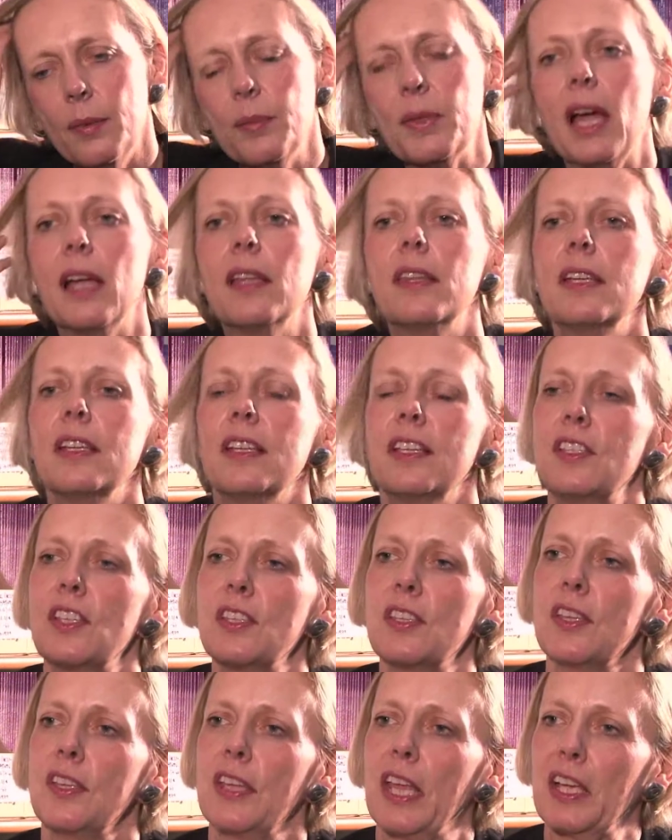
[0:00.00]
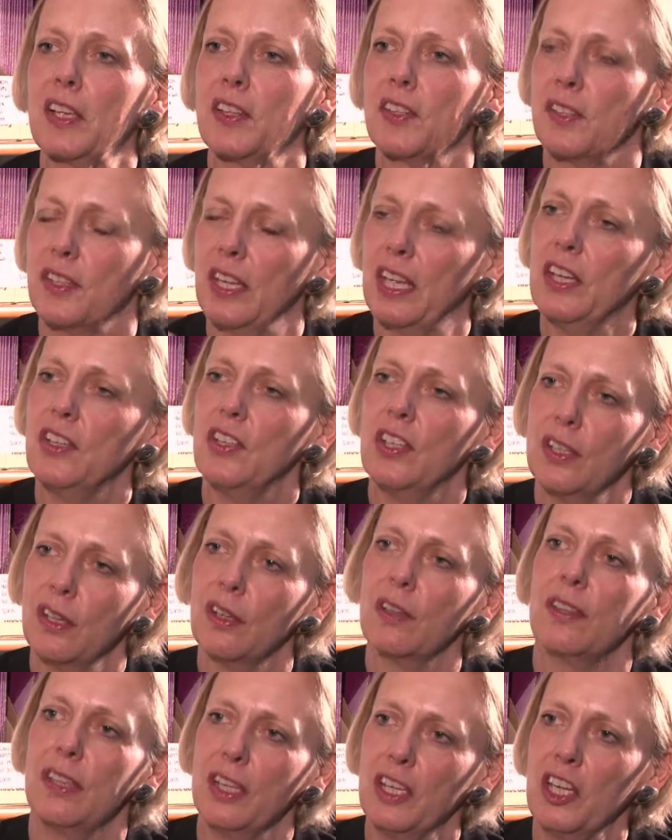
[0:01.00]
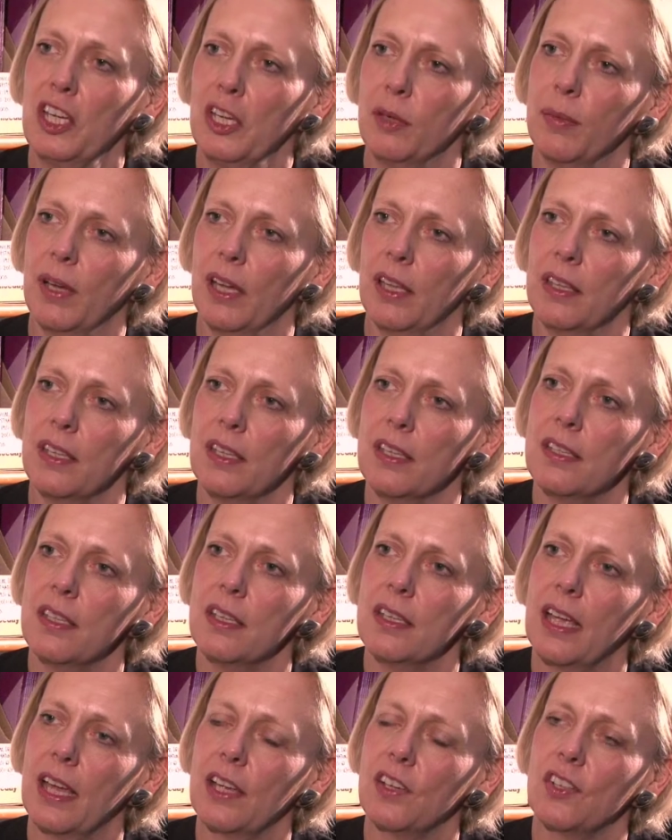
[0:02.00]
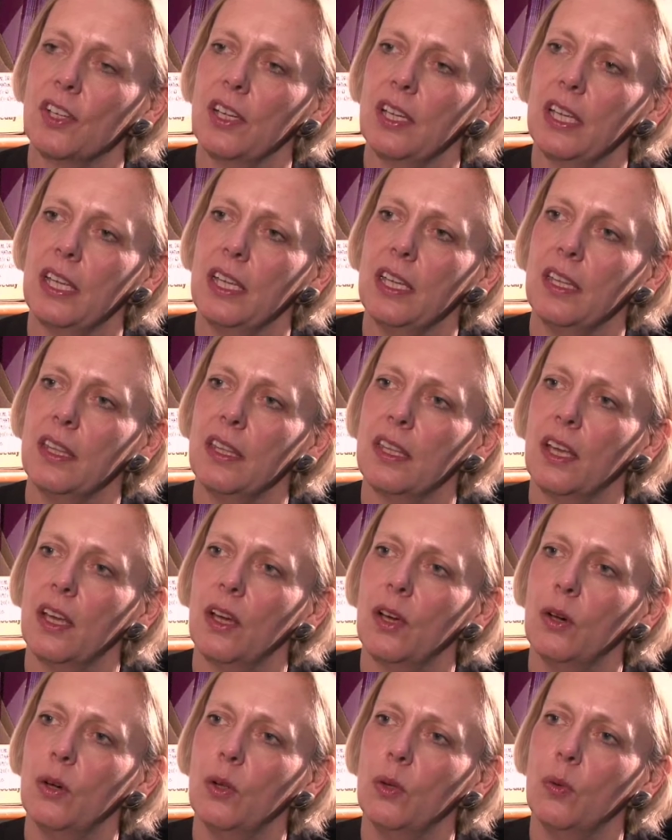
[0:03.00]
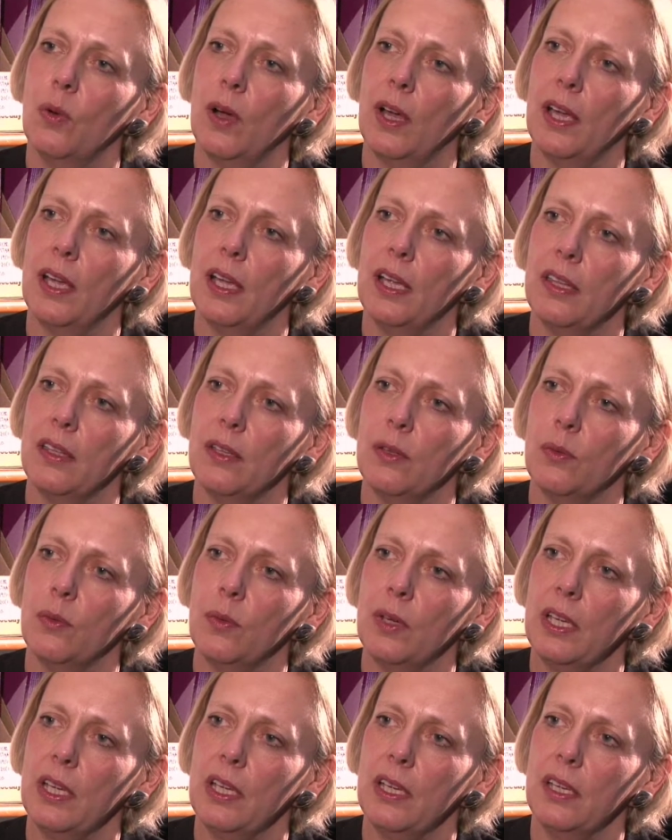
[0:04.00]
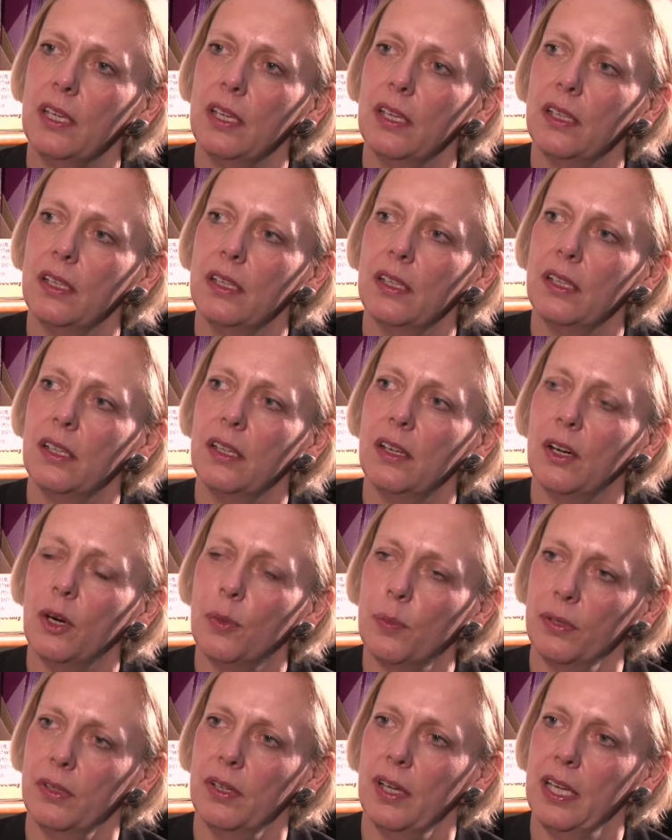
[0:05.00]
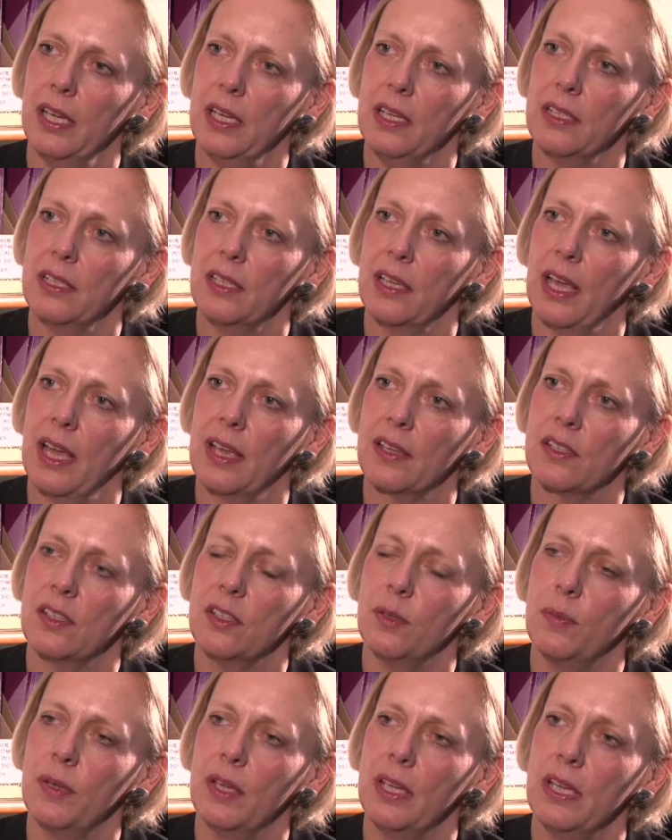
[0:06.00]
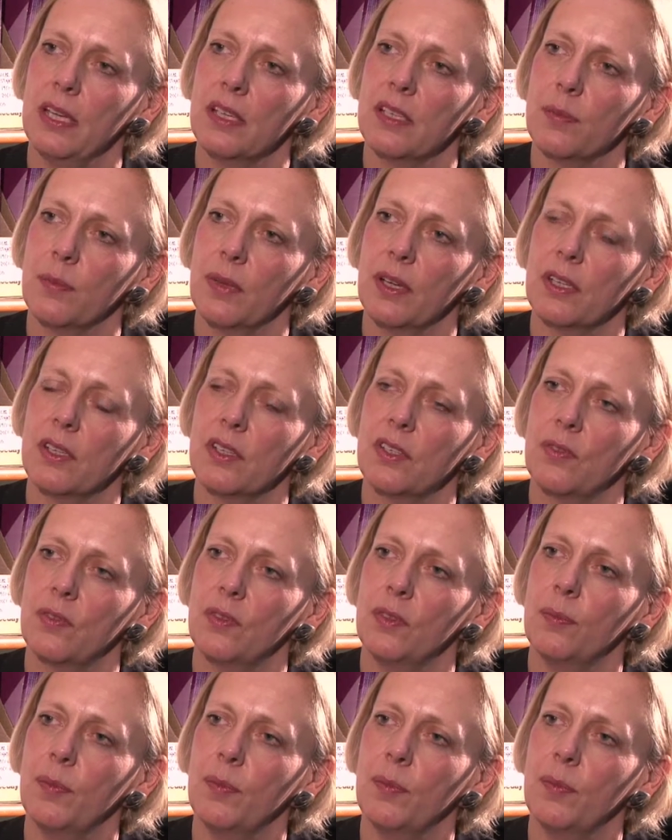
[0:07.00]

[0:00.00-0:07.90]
I mean, I think this is the next stage in our thinking about this, that actually the whole way that we operate has to be as much for